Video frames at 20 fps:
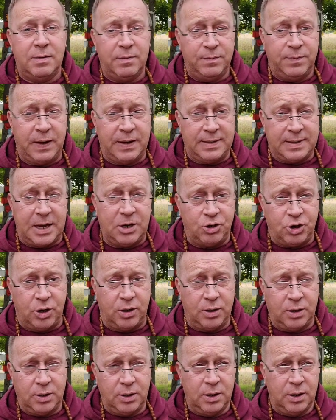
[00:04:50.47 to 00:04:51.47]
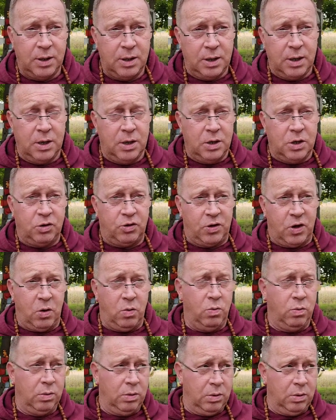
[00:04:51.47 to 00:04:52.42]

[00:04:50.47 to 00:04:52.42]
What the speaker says: fixation. So